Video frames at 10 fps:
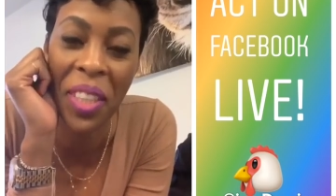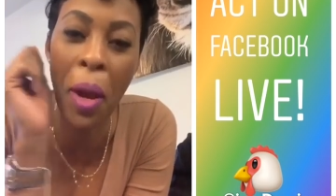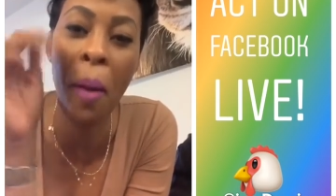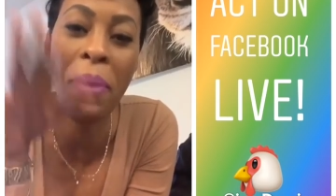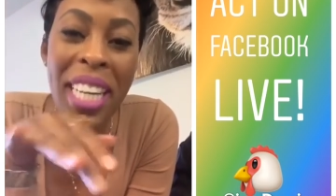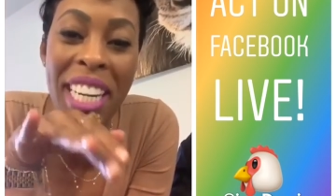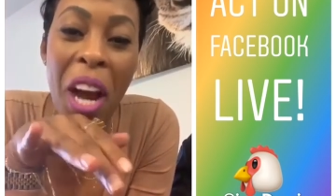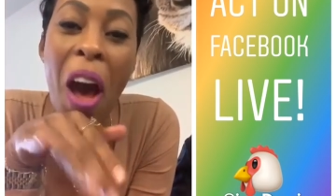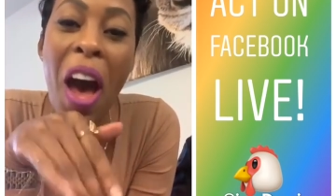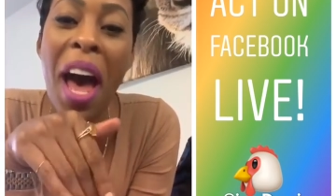You gonna put
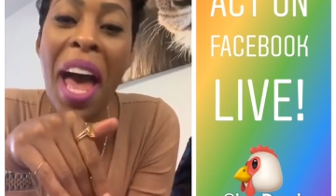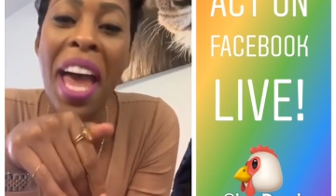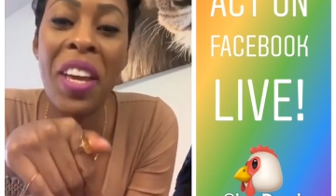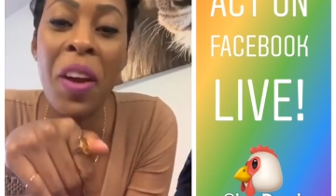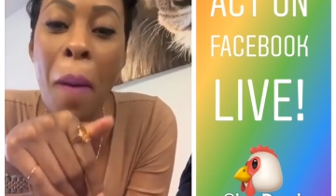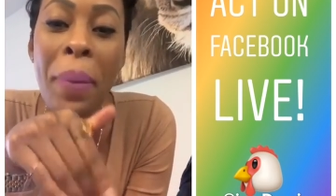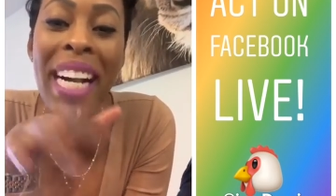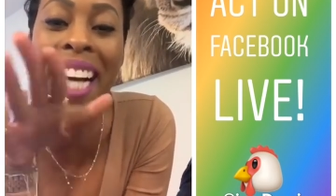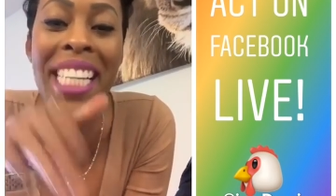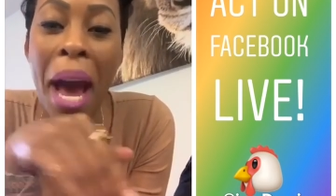uh you gonna
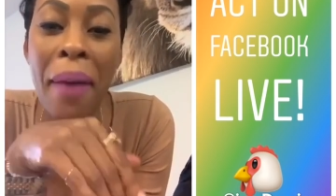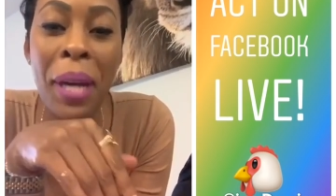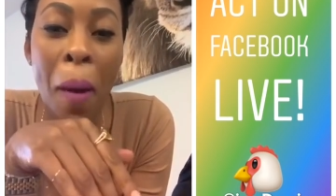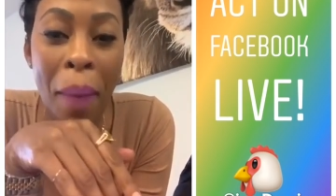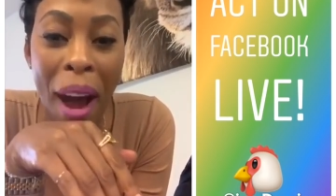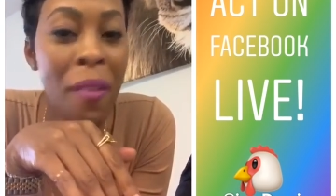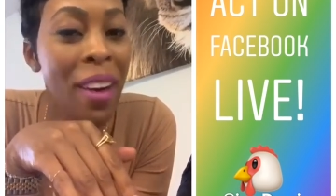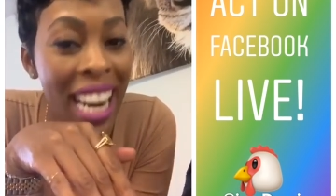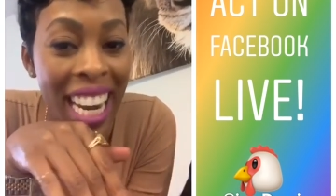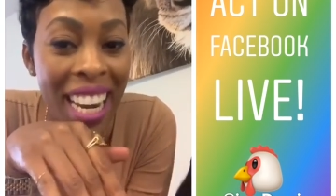put a diamond on
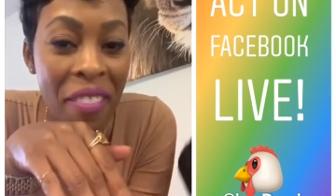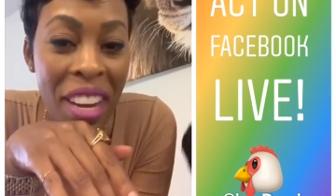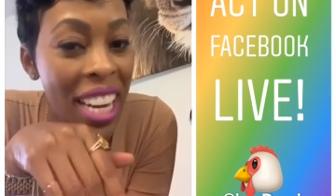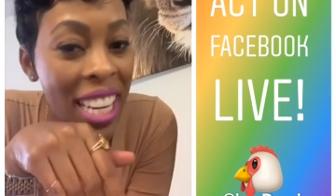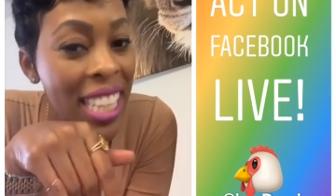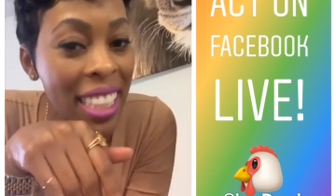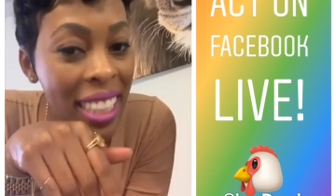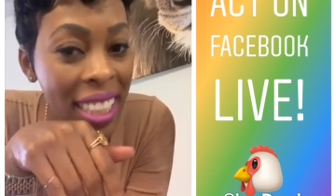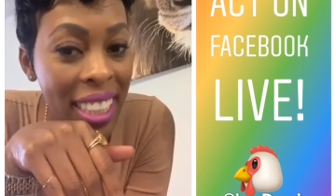my ring finger?